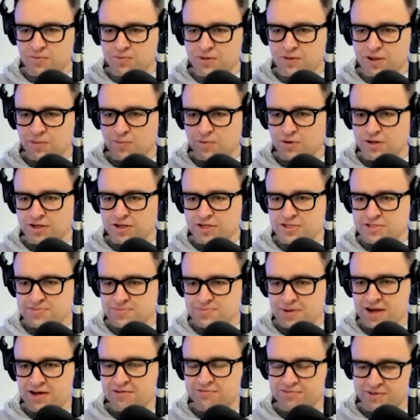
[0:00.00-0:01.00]
they wanted a
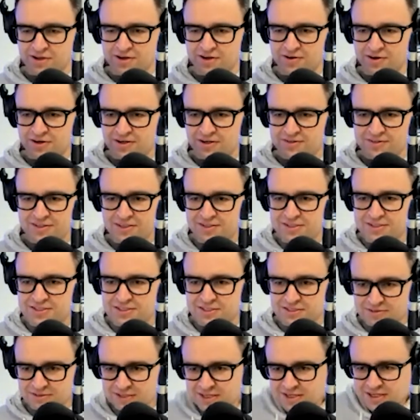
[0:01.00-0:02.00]
smartphone, right? They
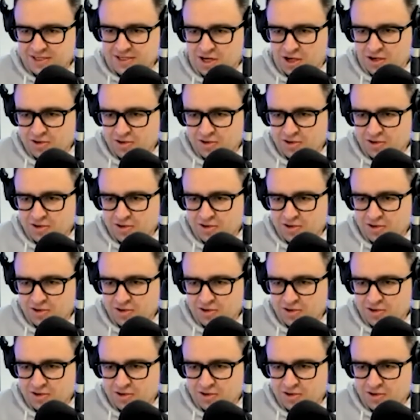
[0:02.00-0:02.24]
didn't they didn't